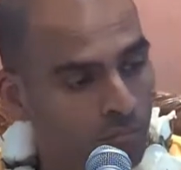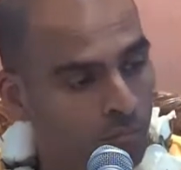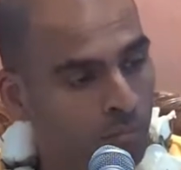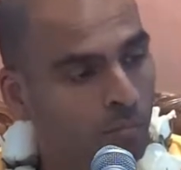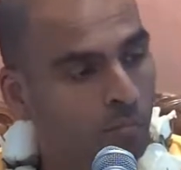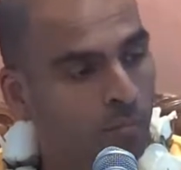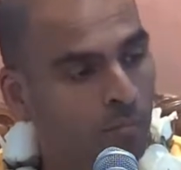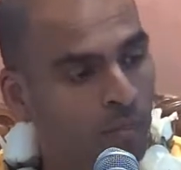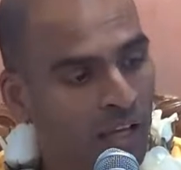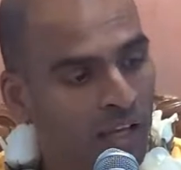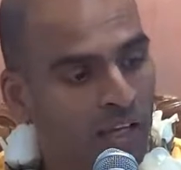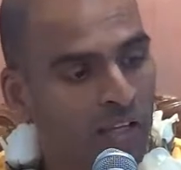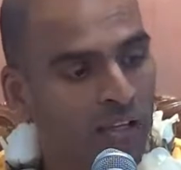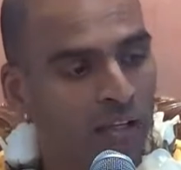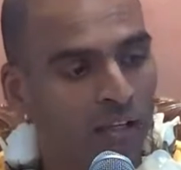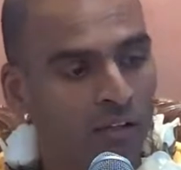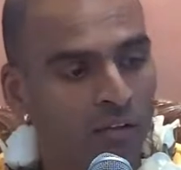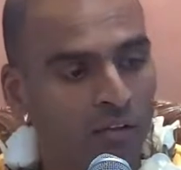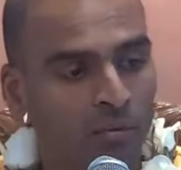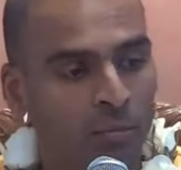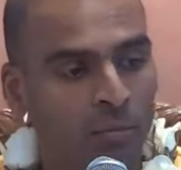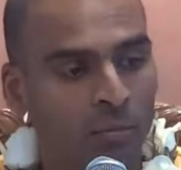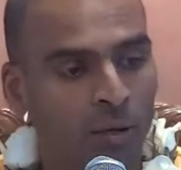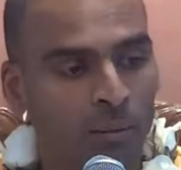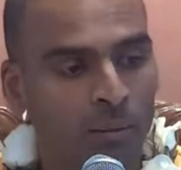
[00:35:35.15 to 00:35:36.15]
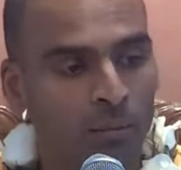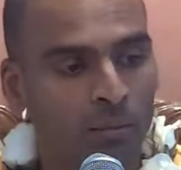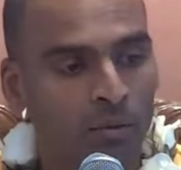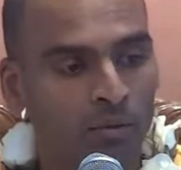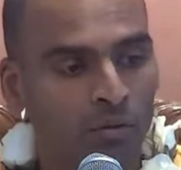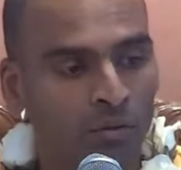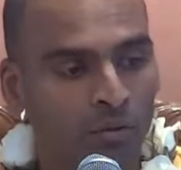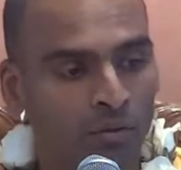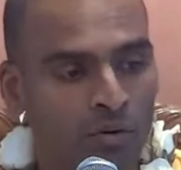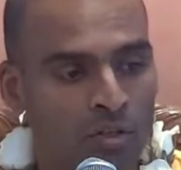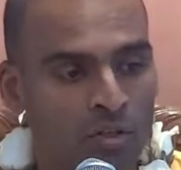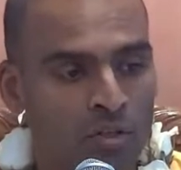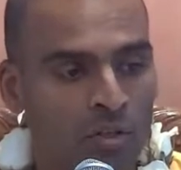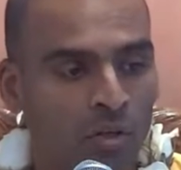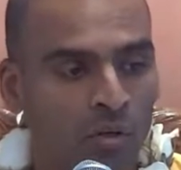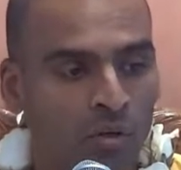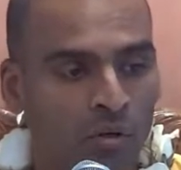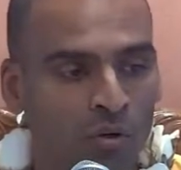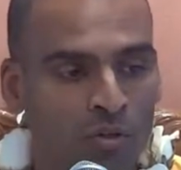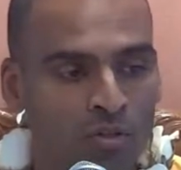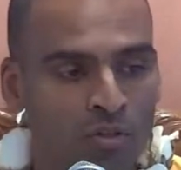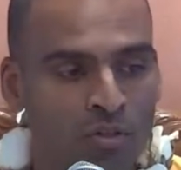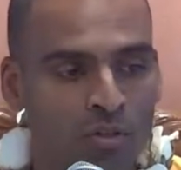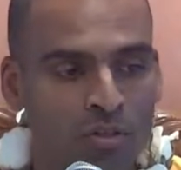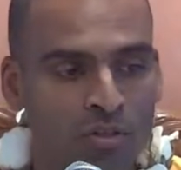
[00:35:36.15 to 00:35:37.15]
make its members Krishna
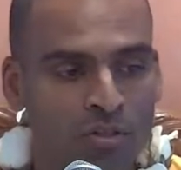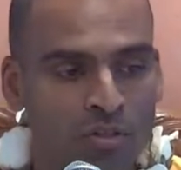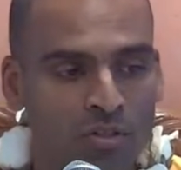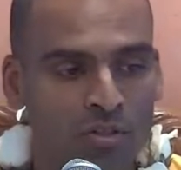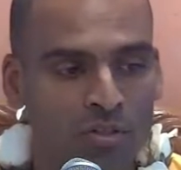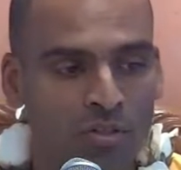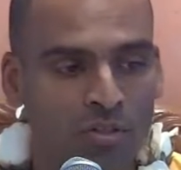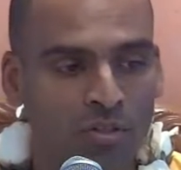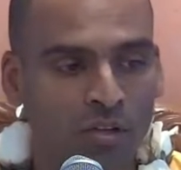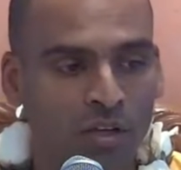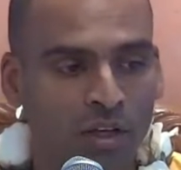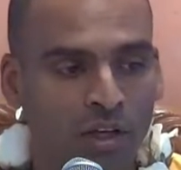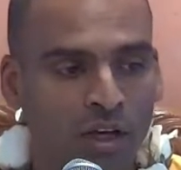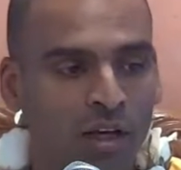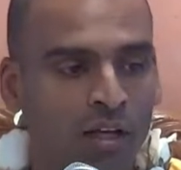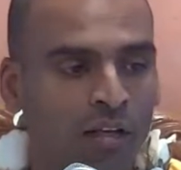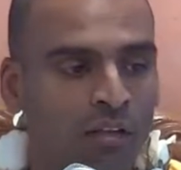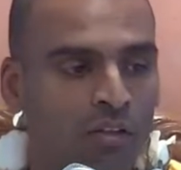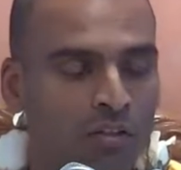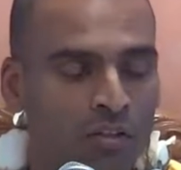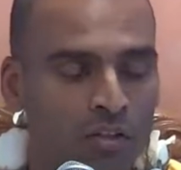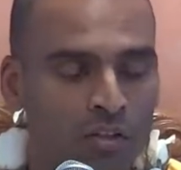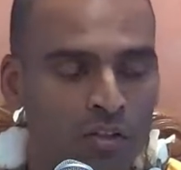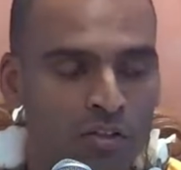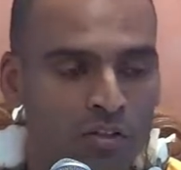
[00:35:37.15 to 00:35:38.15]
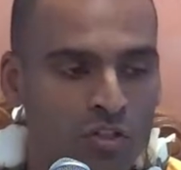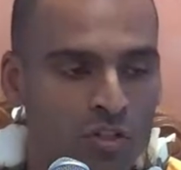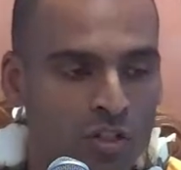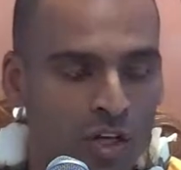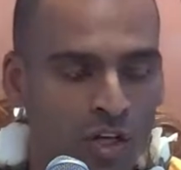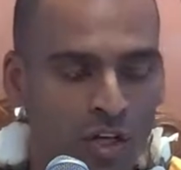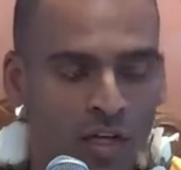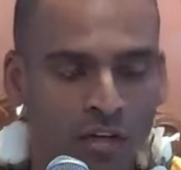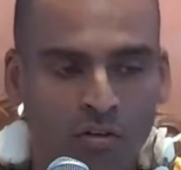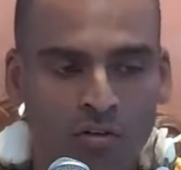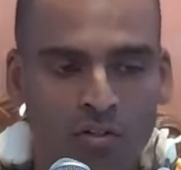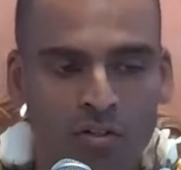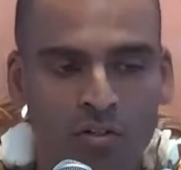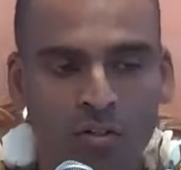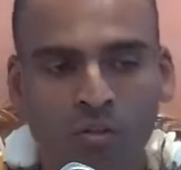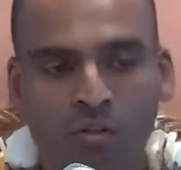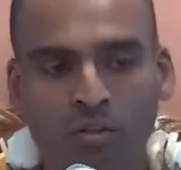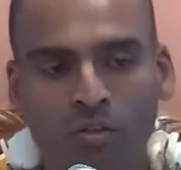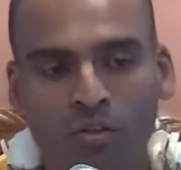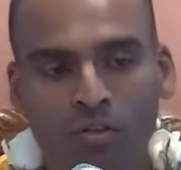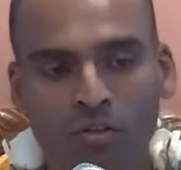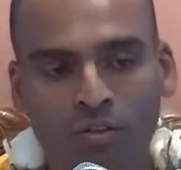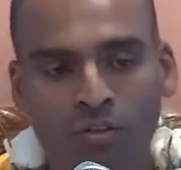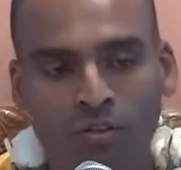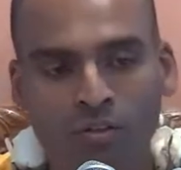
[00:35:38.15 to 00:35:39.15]
conscious and share Krishna
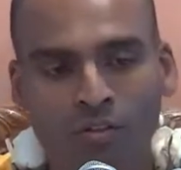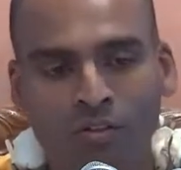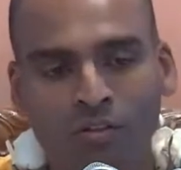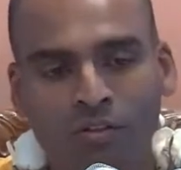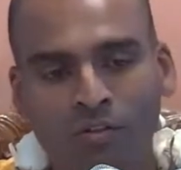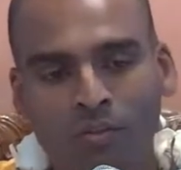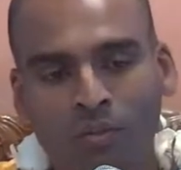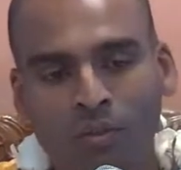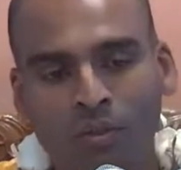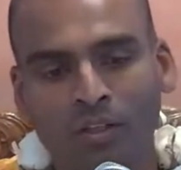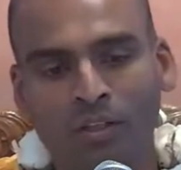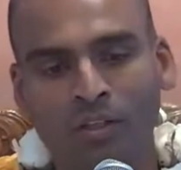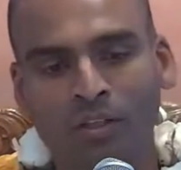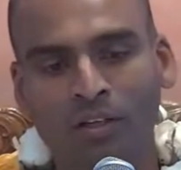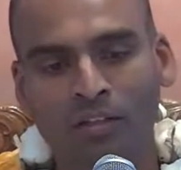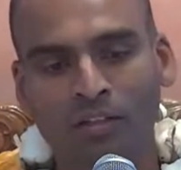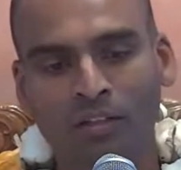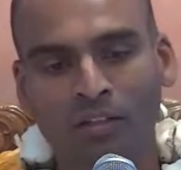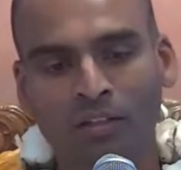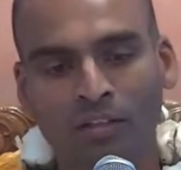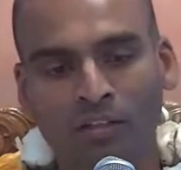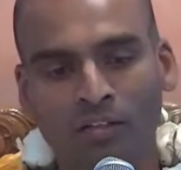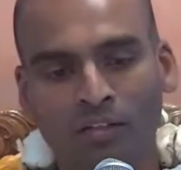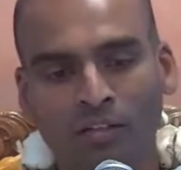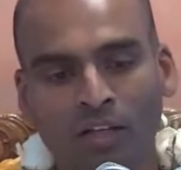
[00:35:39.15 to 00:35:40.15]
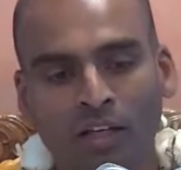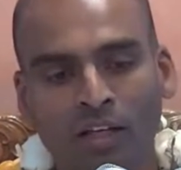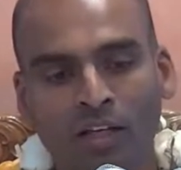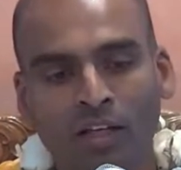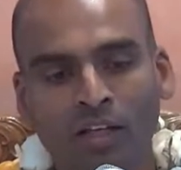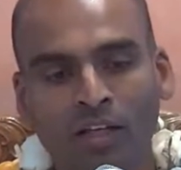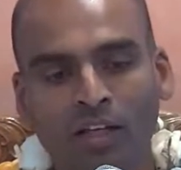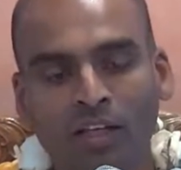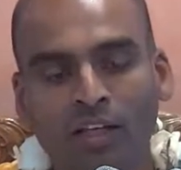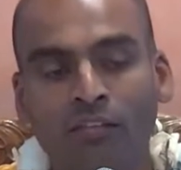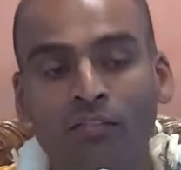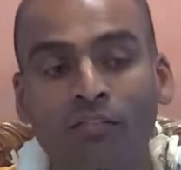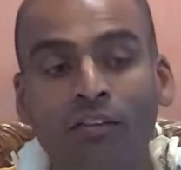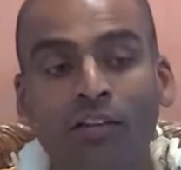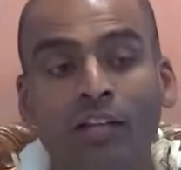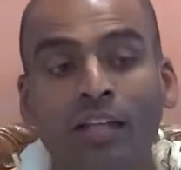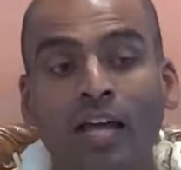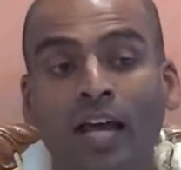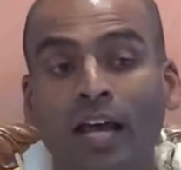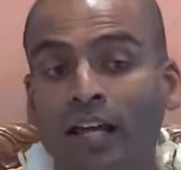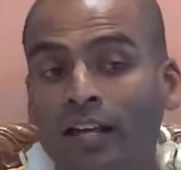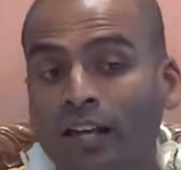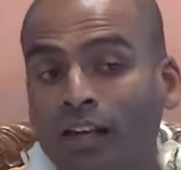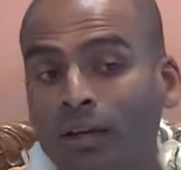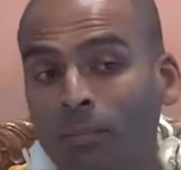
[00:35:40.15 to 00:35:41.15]
consciousness with others, even
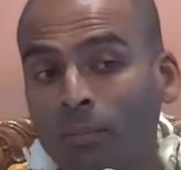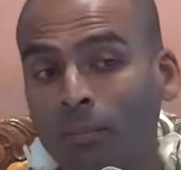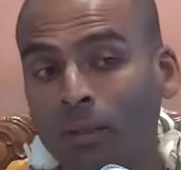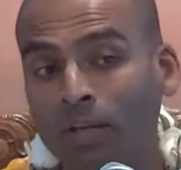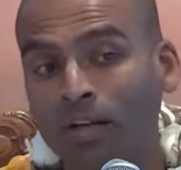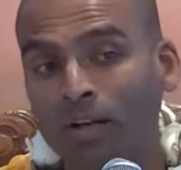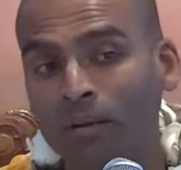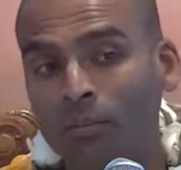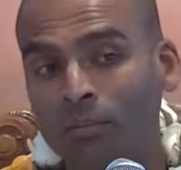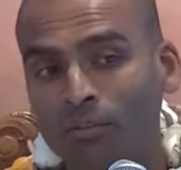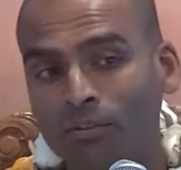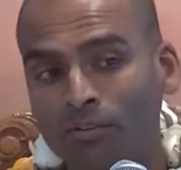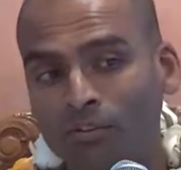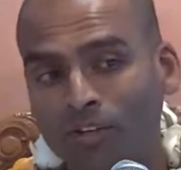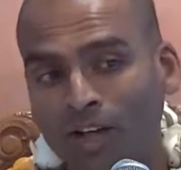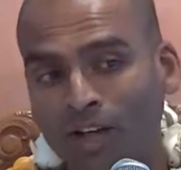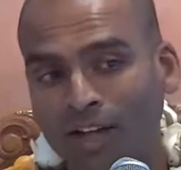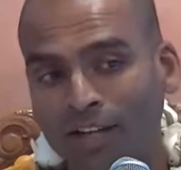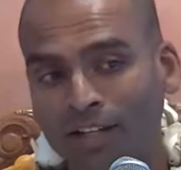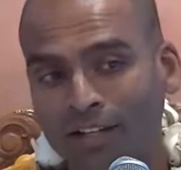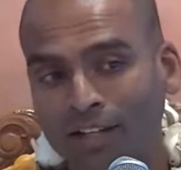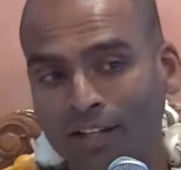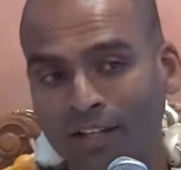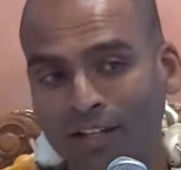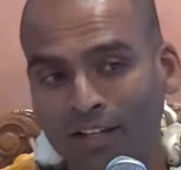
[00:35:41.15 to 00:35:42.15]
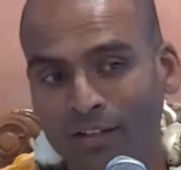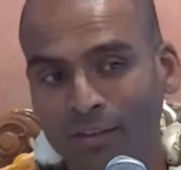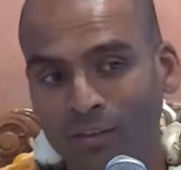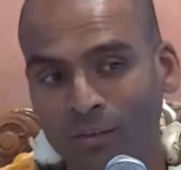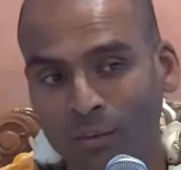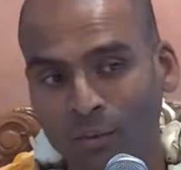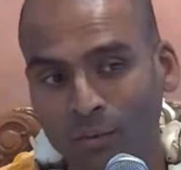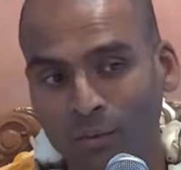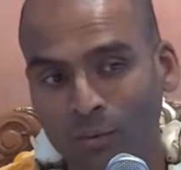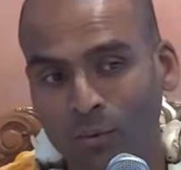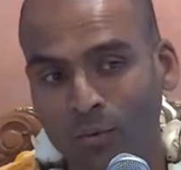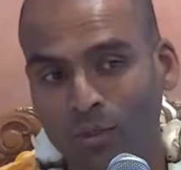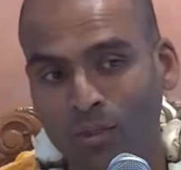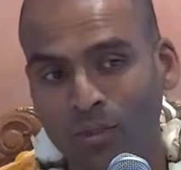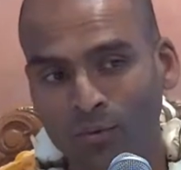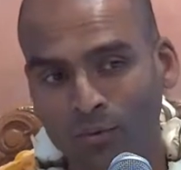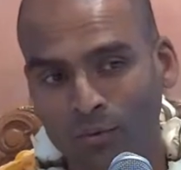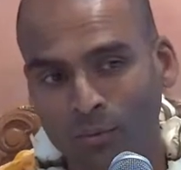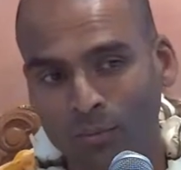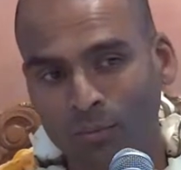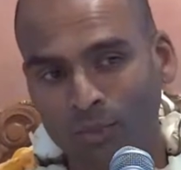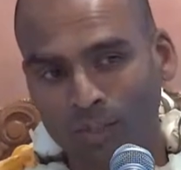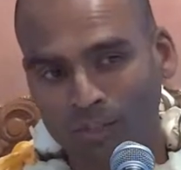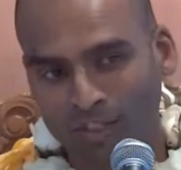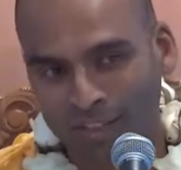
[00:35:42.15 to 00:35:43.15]
that can become sidelined according
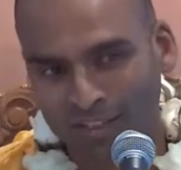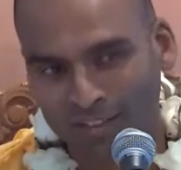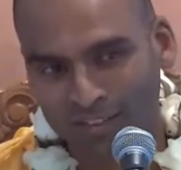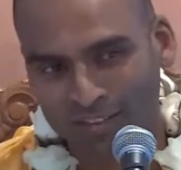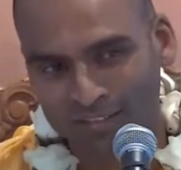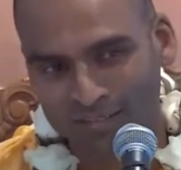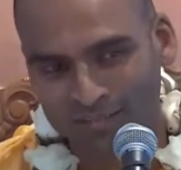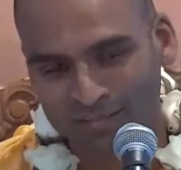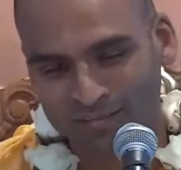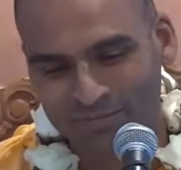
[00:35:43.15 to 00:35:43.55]
to money.